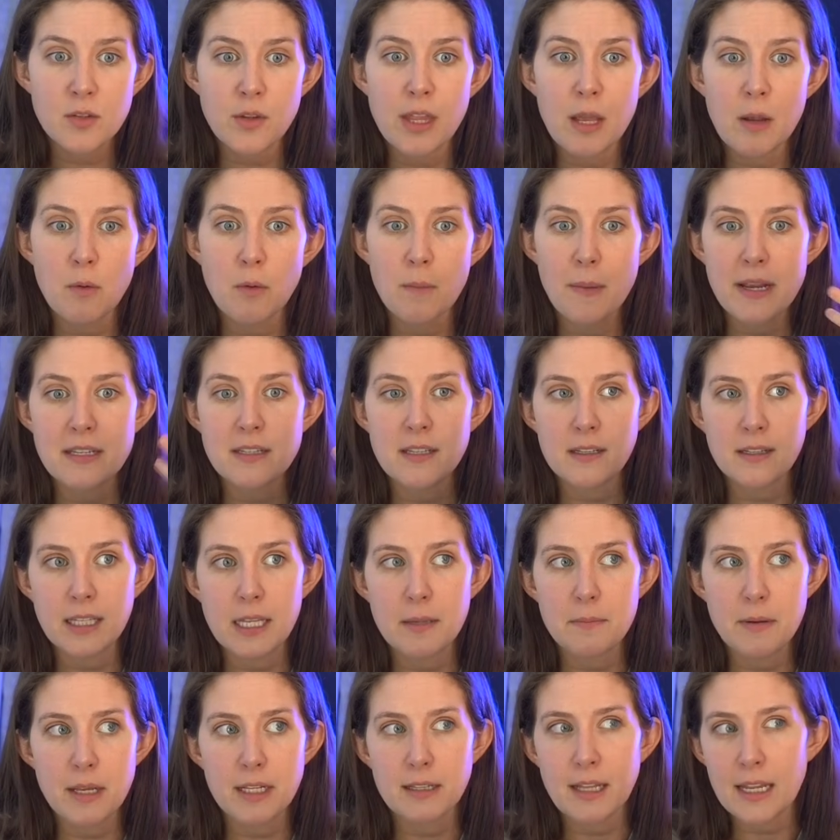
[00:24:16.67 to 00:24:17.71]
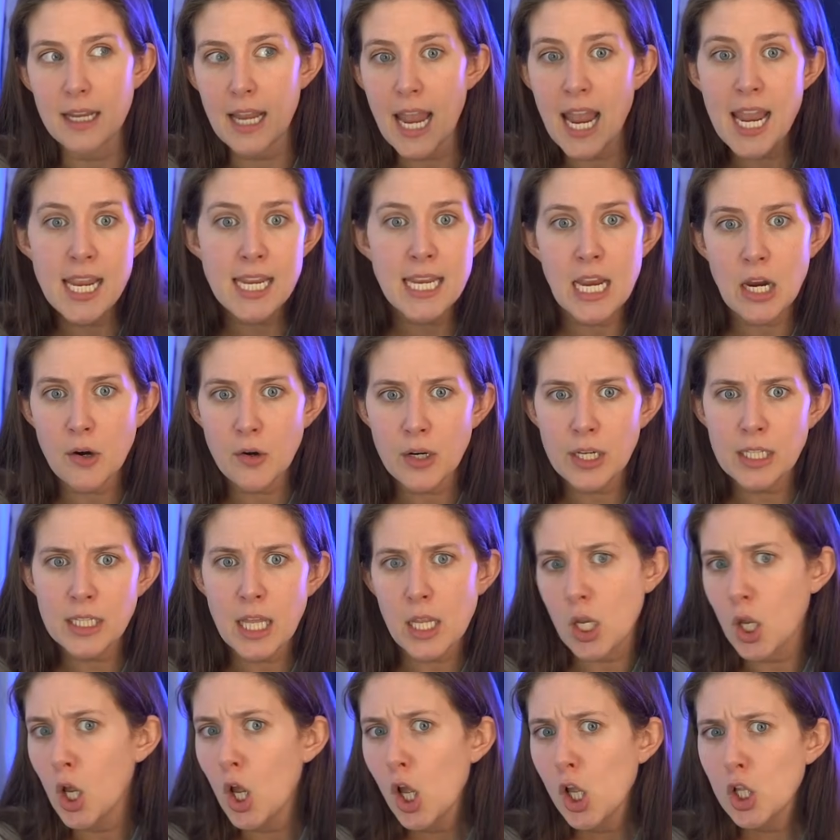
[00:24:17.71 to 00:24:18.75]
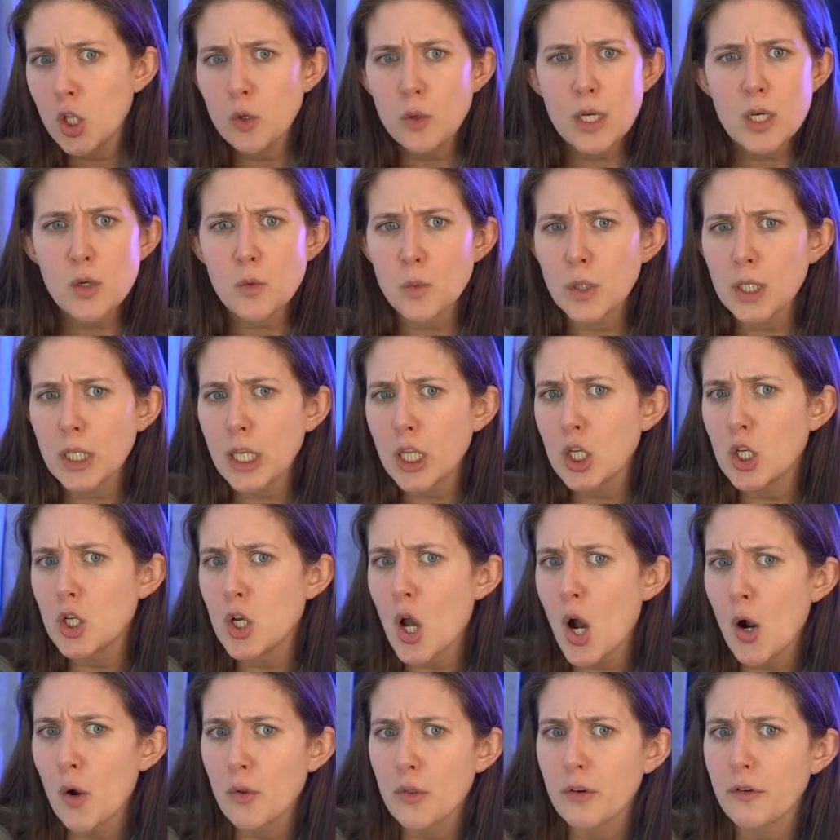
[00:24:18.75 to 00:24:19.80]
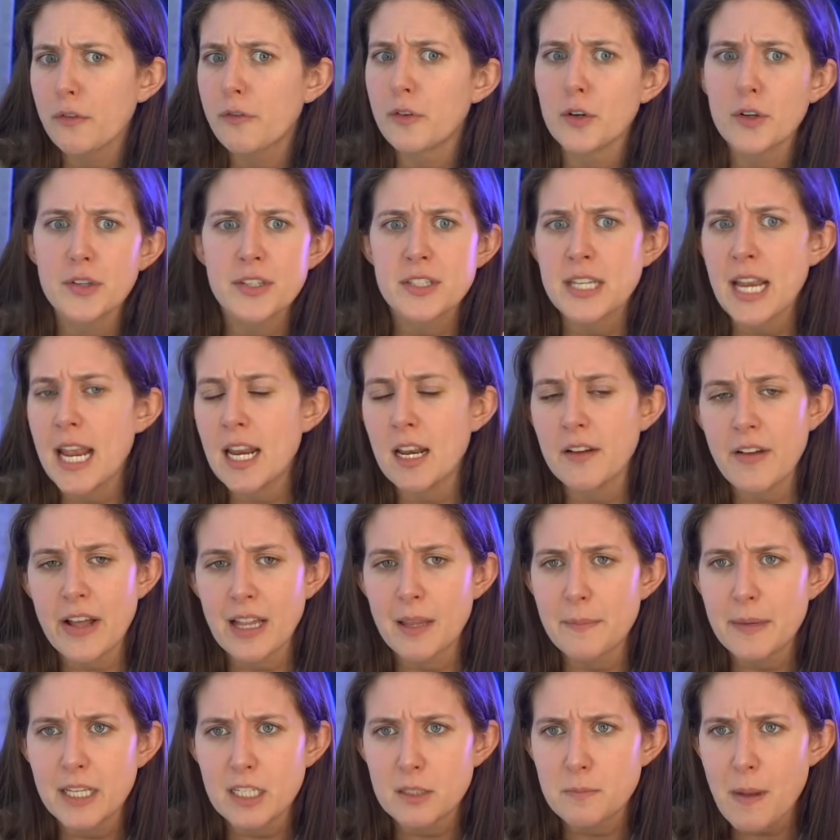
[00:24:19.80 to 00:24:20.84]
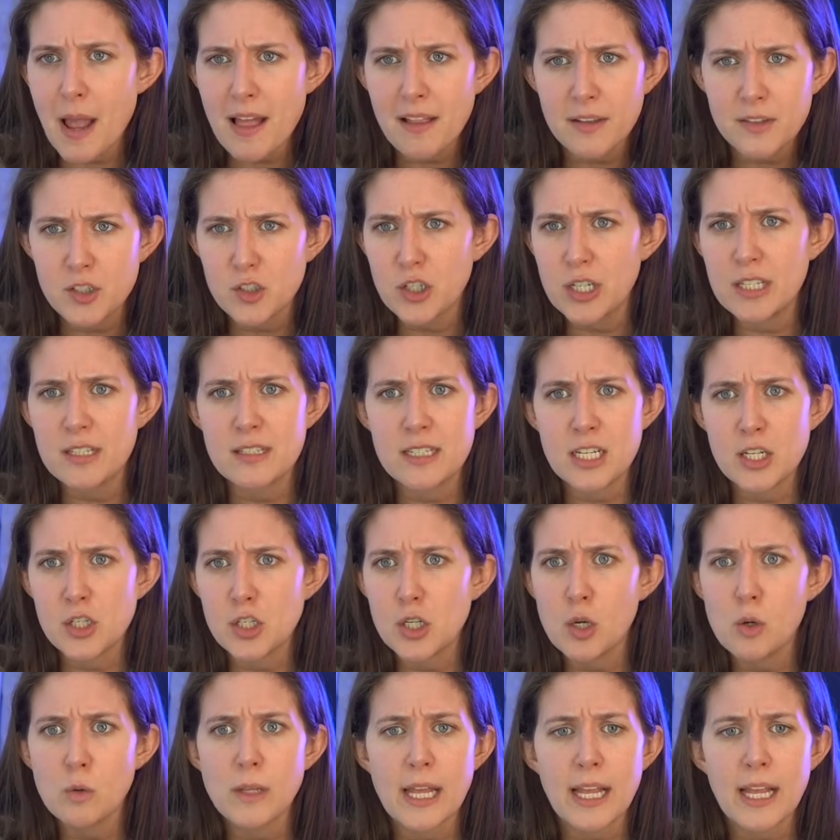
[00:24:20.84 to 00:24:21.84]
So they were basically being like, hey, Gary, like you didn't really know the full state of Alameda's balance sheets, did you?